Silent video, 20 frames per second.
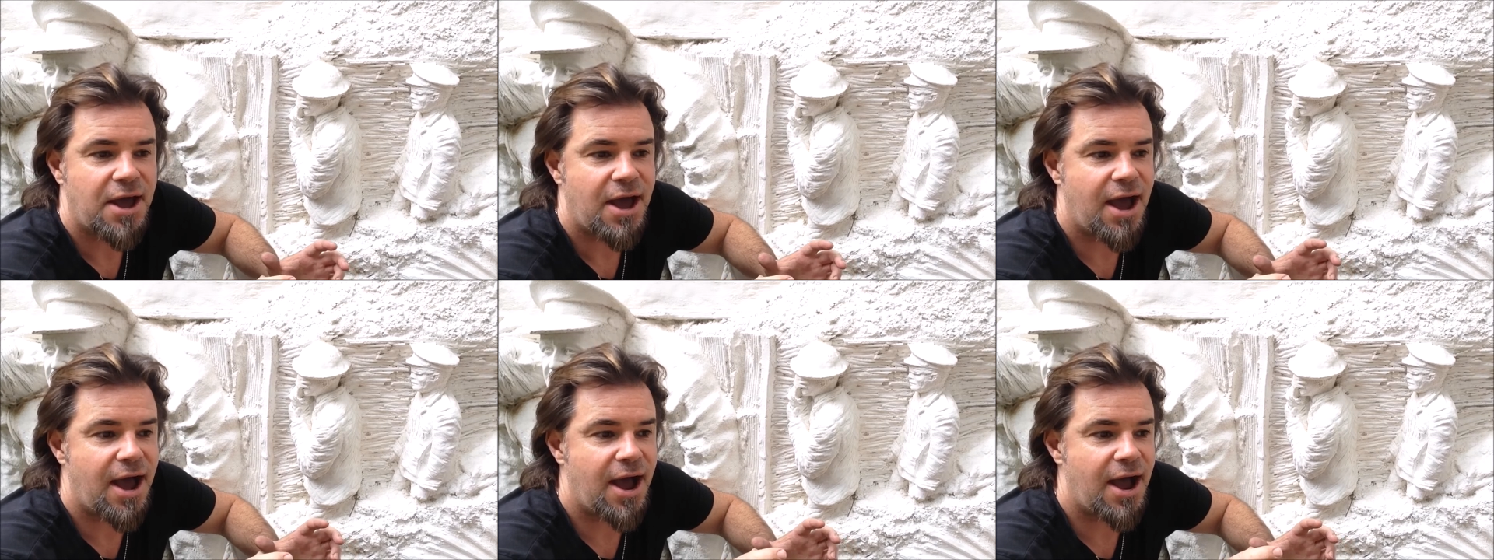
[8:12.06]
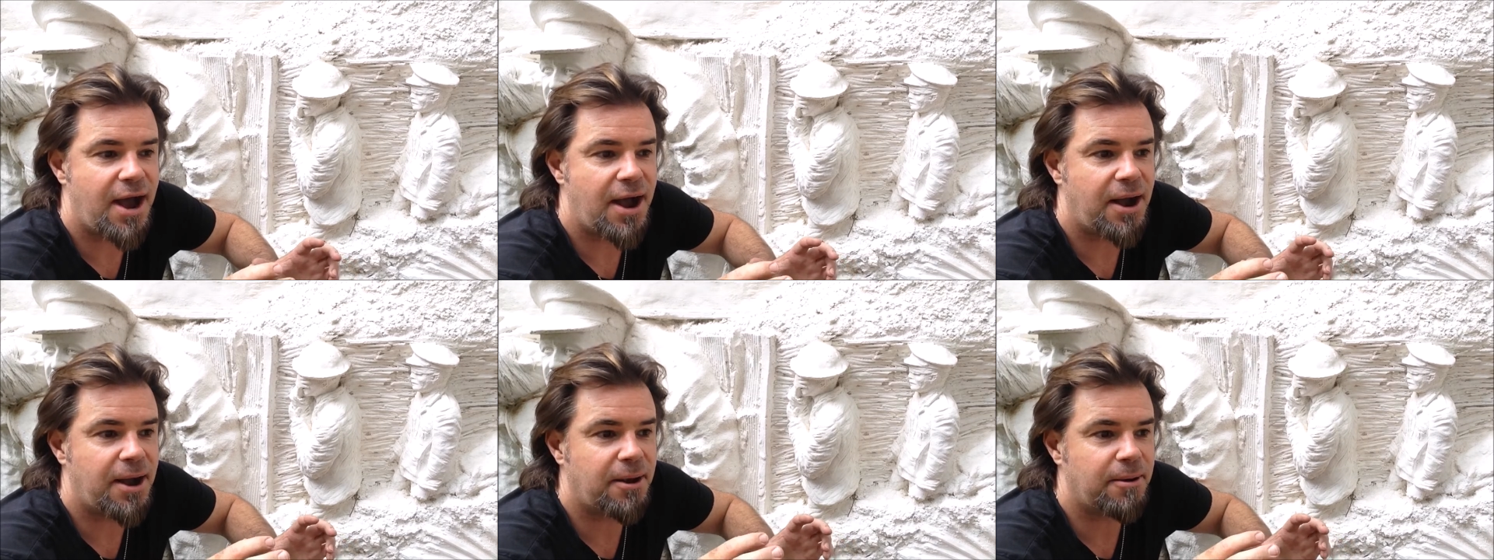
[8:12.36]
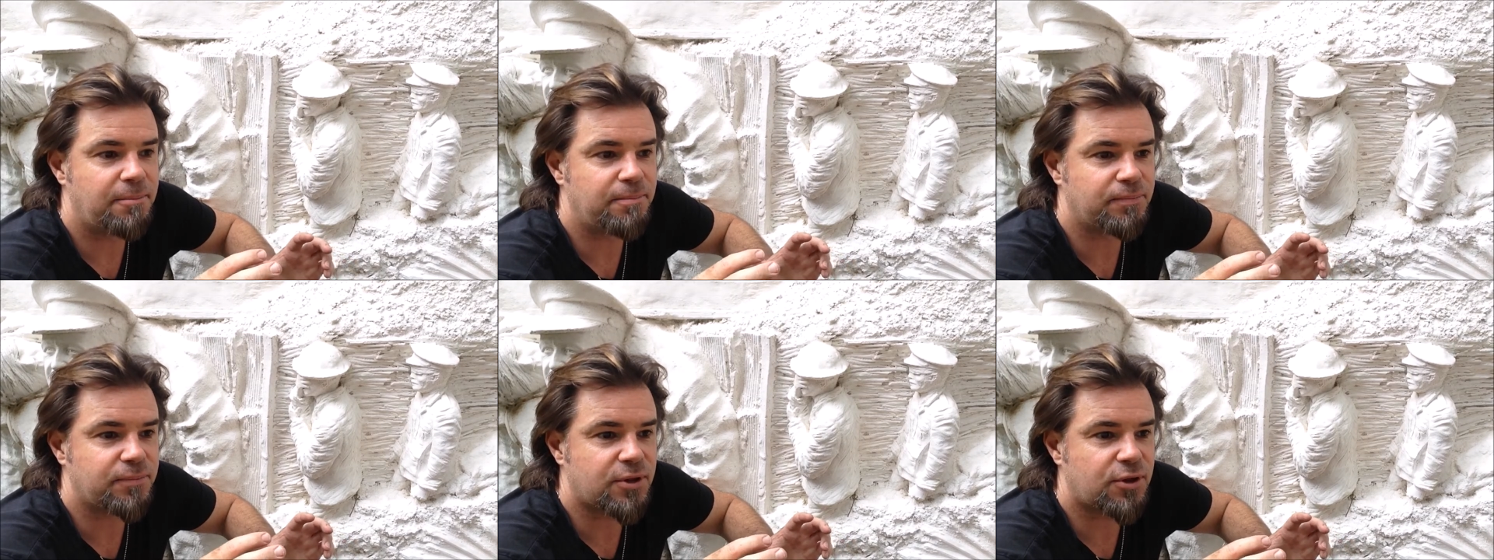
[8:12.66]

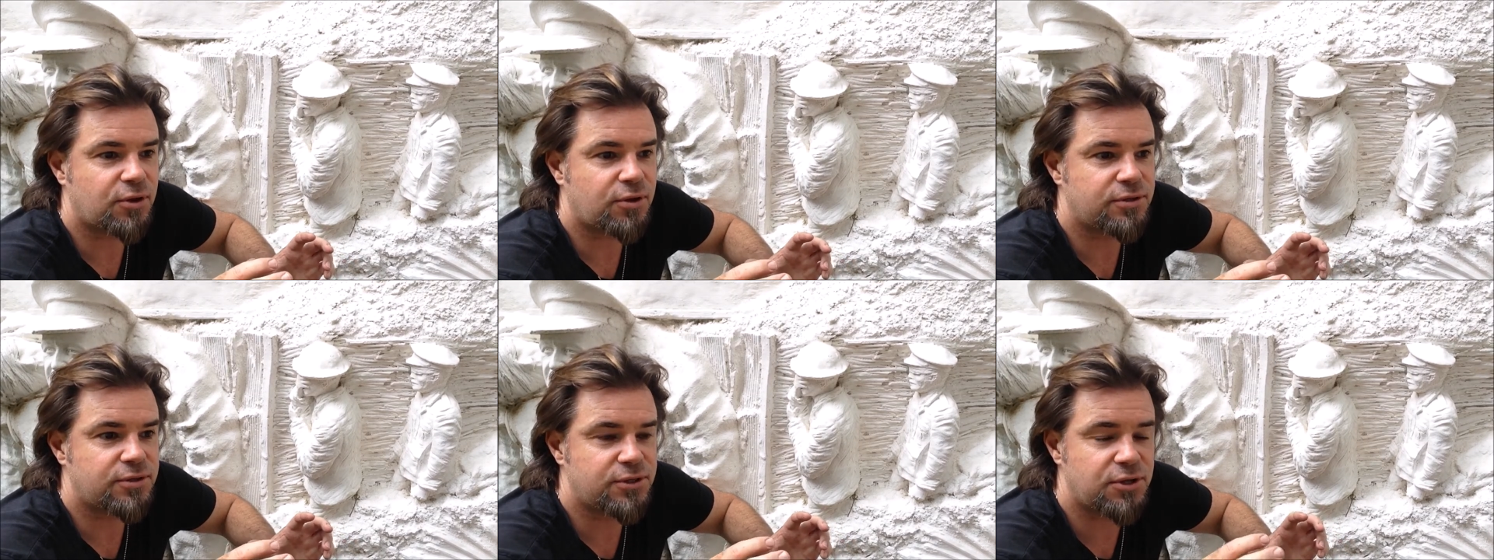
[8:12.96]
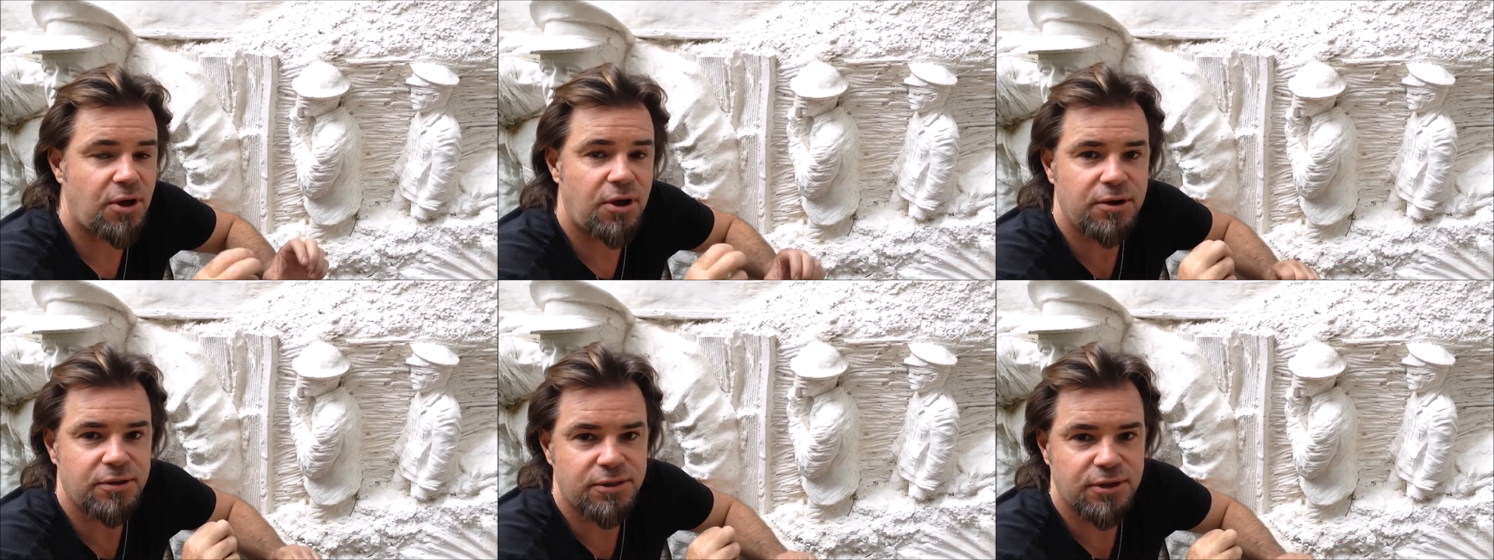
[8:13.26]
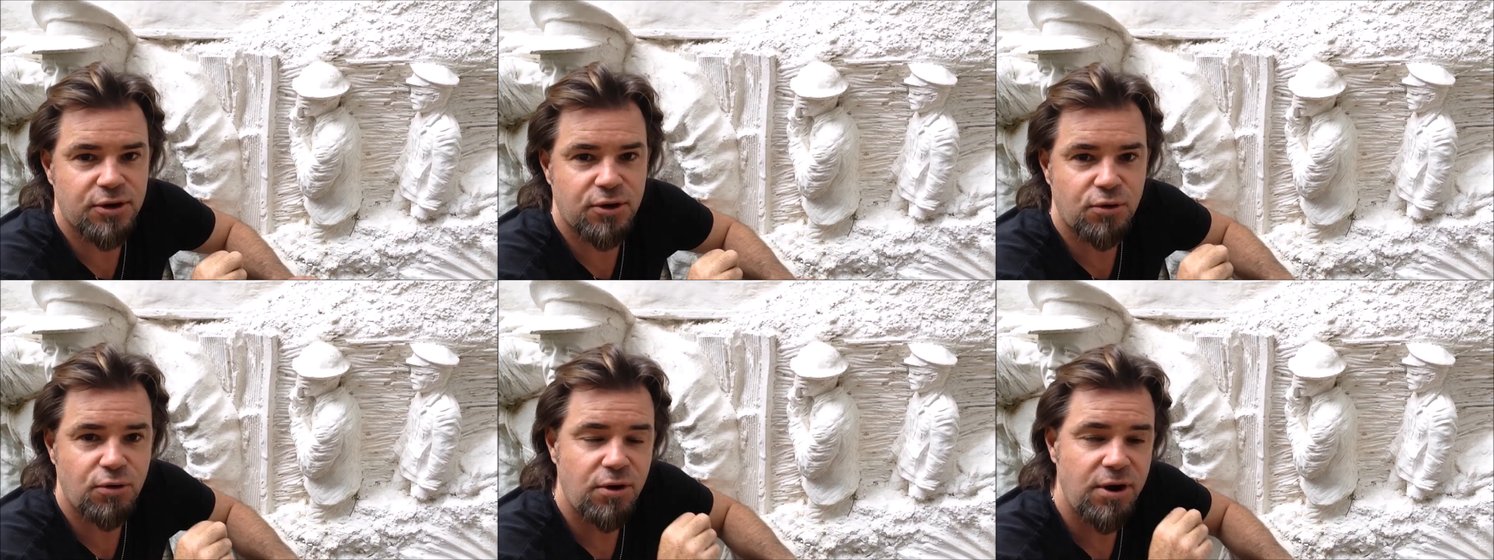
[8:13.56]
side of
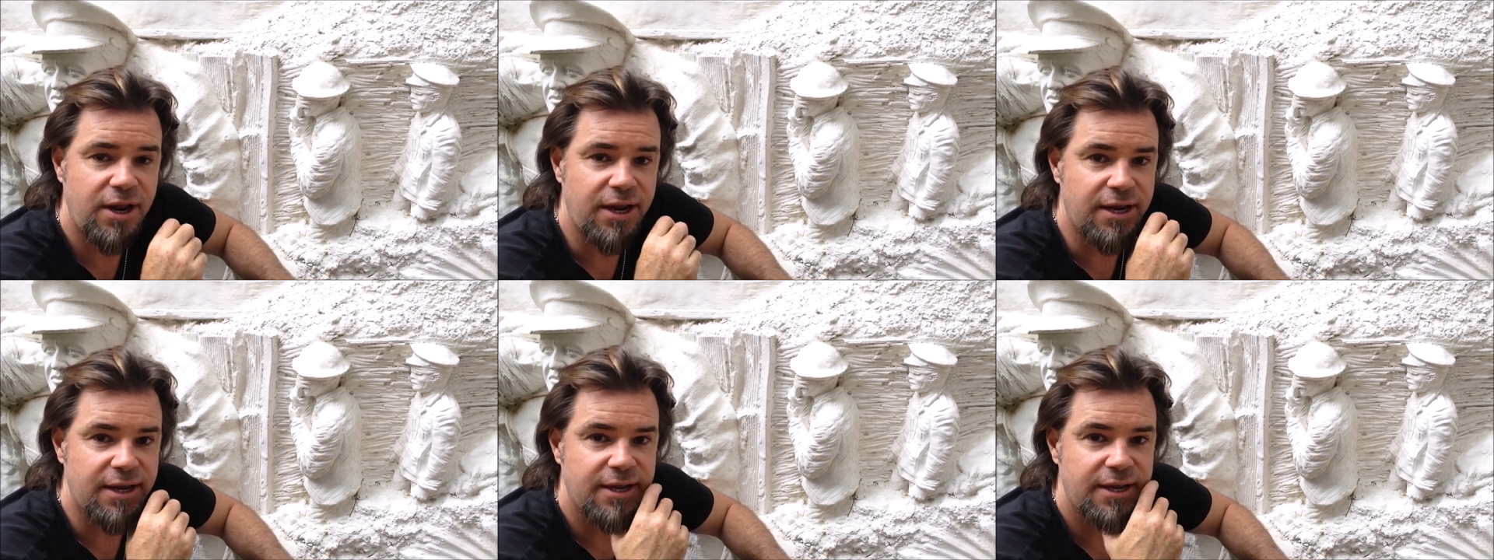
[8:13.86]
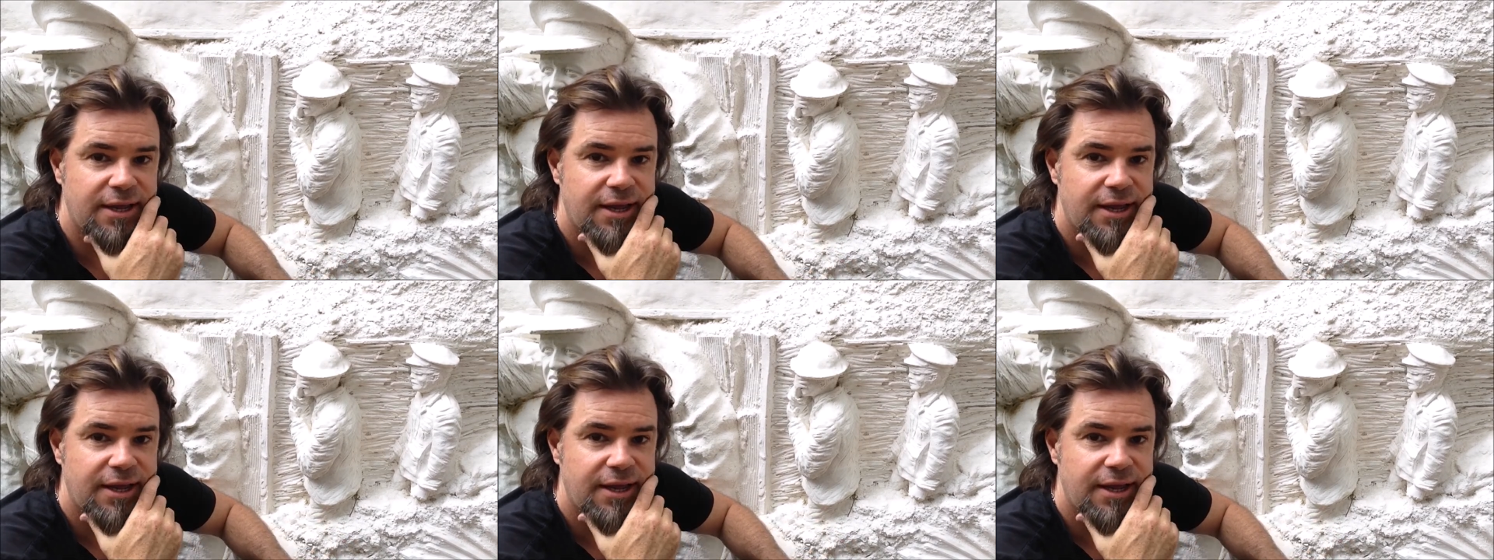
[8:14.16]
the creek,